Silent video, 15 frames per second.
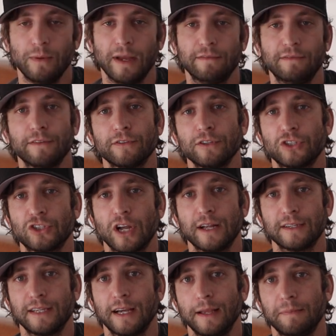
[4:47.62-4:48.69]
We have different
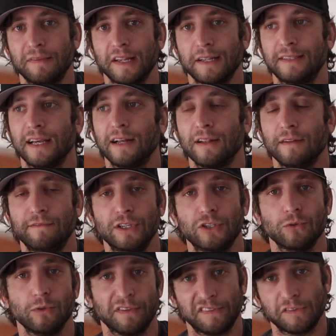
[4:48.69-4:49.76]
shot types that tell a
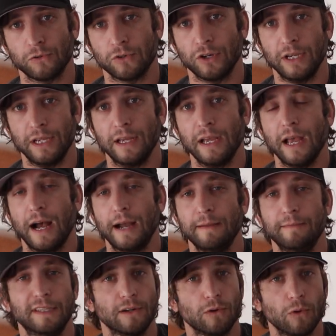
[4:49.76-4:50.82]
visual story. I
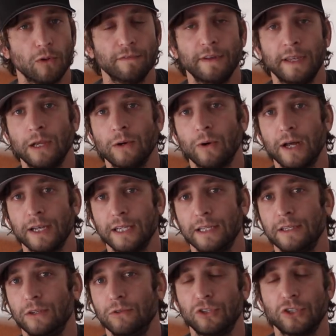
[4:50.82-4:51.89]
did a whole video on
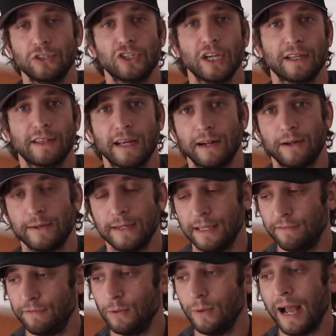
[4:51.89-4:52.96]
it. You should check that out
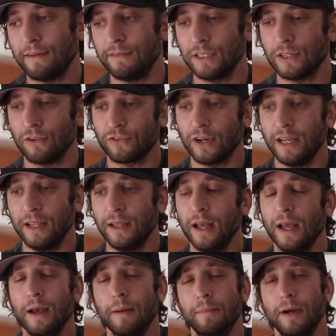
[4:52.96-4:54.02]
if you haven't already,
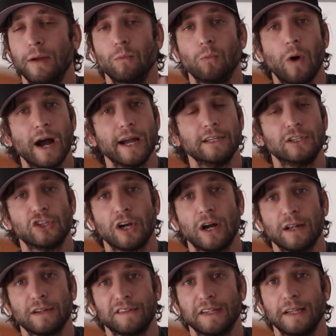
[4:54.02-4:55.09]
but wide
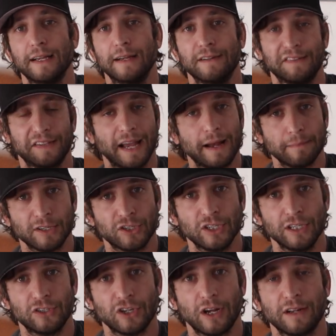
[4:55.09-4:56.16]
shots,
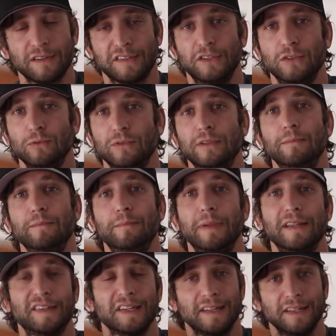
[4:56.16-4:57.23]
establishing shots to
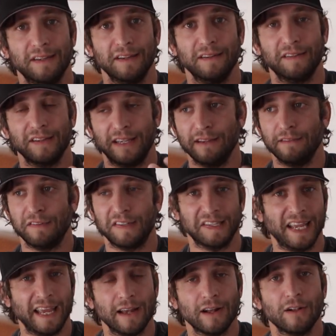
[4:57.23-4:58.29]
basically give
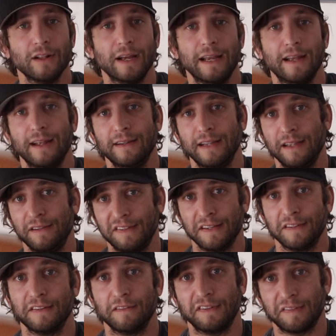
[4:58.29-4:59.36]
scale and a
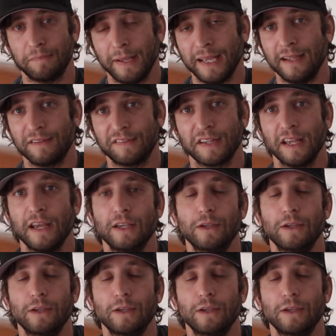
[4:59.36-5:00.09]
sense of space.